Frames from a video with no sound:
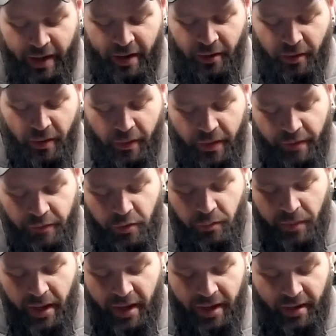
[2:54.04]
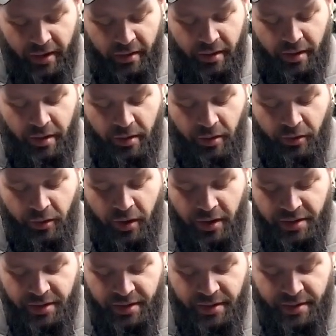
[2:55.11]
out that if you make your
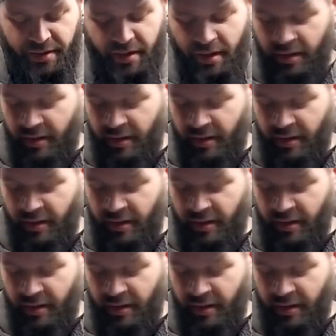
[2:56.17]
crosses